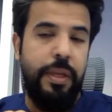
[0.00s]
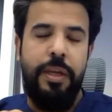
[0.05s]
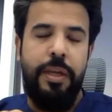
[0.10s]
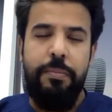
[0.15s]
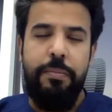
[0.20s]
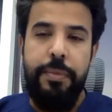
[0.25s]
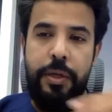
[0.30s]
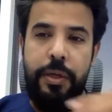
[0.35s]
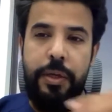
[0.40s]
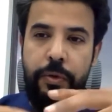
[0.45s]

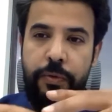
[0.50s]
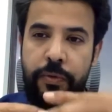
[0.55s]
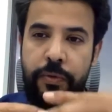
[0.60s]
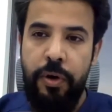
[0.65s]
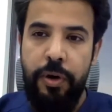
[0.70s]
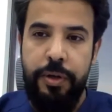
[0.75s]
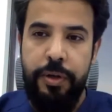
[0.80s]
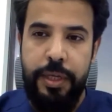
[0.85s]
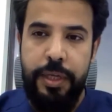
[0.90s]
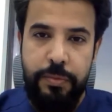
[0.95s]
make your
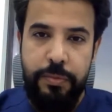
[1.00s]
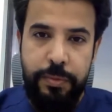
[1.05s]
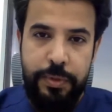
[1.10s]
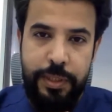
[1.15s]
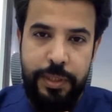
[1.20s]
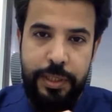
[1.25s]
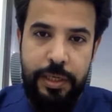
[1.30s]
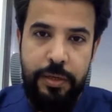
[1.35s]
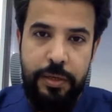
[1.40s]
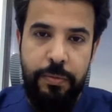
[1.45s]
focus when
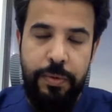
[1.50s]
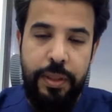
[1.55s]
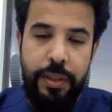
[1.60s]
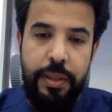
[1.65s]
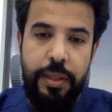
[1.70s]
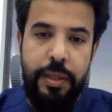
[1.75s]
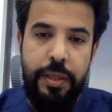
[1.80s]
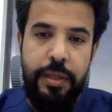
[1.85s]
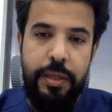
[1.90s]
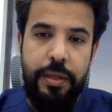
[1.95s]
dealing with
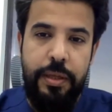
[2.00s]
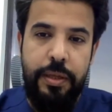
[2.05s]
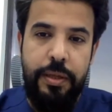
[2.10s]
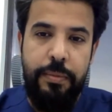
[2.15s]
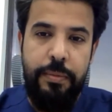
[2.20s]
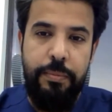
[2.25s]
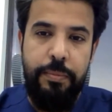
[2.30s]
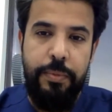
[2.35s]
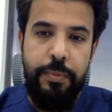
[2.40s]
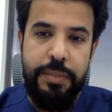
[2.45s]

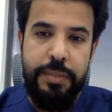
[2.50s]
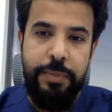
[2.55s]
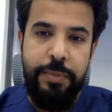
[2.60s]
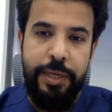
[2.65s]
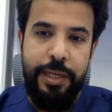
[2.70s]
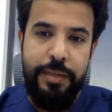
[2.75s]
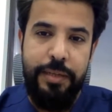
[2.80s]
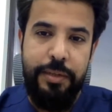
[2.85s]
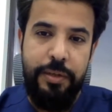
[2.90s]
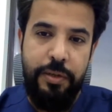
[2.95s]

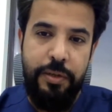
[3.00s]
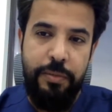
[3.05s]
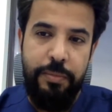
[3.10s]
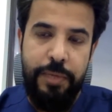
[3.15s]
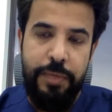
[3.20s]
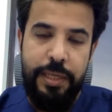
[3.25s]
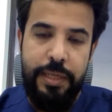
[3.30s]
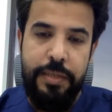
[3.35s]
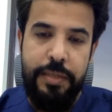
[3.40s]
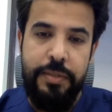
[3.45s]
post-bariatric
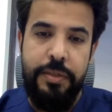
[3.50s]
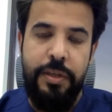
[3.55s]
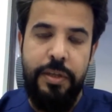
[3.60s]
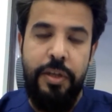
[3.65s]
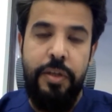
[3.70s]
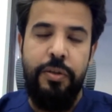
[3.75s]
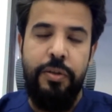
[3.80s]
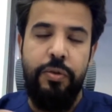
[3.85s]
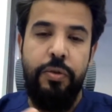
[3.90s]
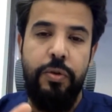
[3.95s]
complaints
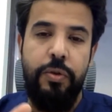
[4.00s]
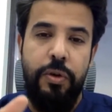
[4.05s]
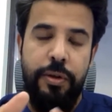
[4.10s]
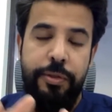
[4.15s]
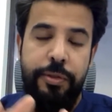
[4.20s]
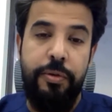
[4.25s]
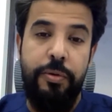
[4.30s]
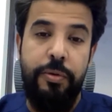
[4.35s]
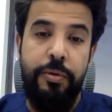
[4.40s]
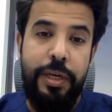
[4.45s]
to go
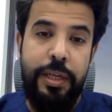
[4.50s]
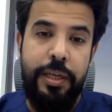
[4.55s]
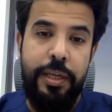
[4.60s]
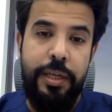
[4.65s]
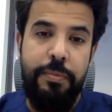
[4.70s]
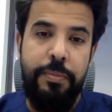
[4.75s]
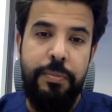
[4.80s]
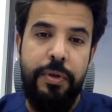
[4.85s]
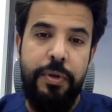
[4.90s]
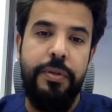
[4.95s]
through
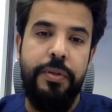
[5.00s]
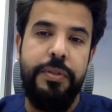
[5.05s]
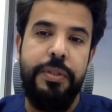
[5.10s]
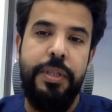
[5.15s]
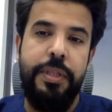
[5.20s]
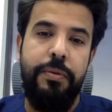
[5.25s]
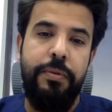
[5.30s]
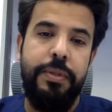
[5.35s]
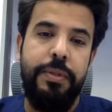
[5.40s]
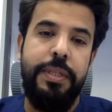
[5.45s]
leak, because
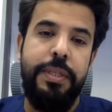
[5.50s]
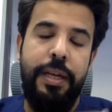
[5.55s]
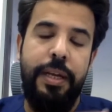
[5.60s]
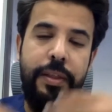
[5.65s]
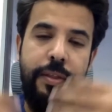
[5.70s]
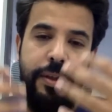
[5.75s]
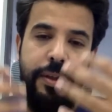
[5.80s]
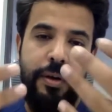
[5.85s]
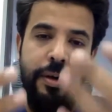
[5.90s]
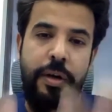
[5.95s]
there is
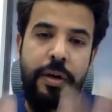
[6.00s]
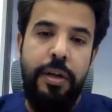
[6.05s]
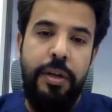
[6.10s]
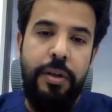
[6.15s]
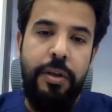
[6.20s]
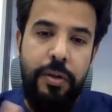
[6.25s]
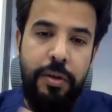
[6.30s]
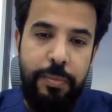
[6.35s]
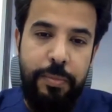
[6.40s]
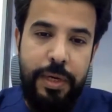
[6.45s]
another
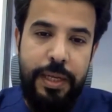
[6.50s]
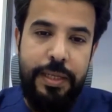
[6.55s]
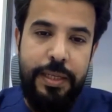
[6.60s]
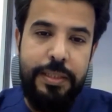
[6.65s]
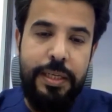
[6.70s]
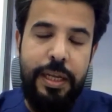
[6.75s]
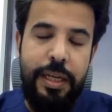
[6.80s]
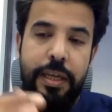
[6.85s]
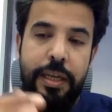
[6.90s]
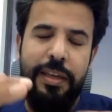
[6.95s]
complaints
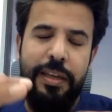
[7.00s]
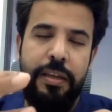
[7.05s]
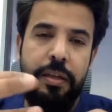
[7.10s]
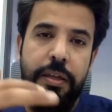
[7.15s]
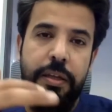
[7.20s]
like